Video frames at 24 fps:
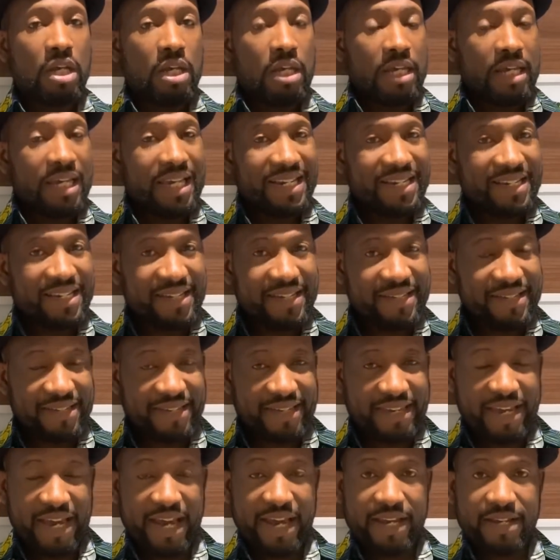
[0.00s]
In this
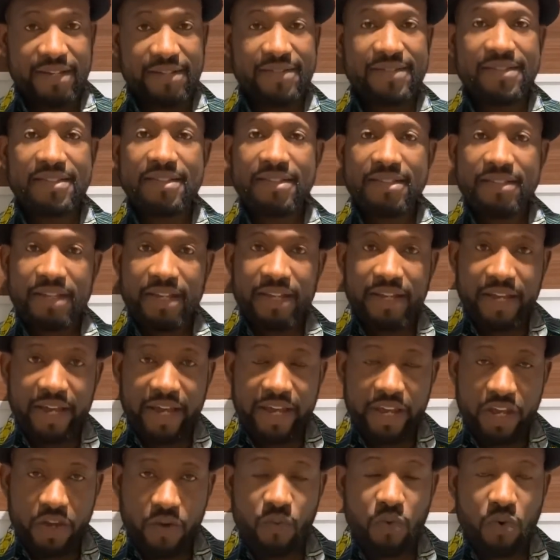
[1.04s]
case,
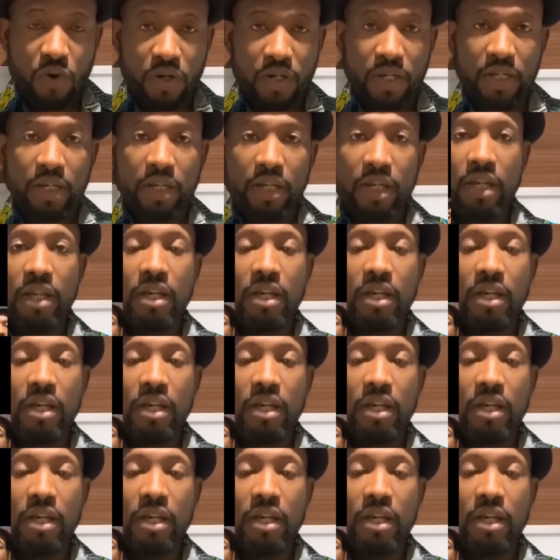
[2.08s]
equally, an